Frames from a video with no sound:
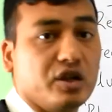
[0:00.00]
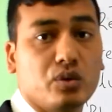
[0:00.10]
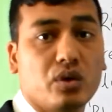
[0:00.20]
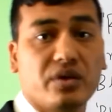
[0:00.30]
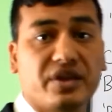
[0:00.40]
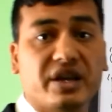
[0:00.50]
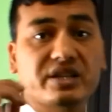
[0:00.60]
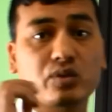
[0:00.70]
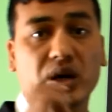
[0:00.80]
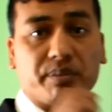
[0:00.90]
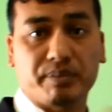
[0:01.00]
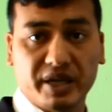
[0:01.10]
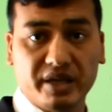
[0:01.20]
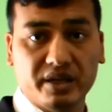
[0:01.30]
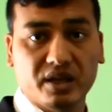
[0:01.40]
You know there is one
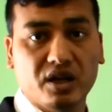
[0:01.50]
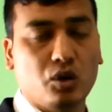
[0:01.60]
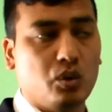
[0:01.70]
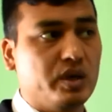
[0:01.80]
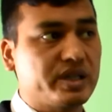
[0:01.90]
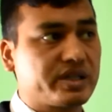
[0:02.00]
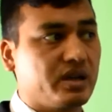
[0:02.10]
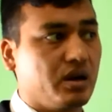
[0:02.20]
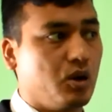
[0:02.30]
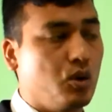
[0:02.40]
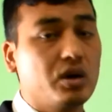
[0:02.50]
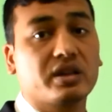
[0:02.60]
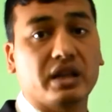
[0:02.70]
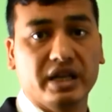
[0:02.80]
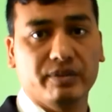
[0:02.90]
pin which
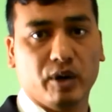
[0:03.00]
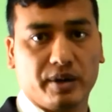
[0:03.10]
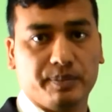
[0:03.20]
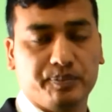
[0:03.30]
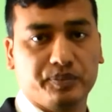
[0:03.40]
hold the lever.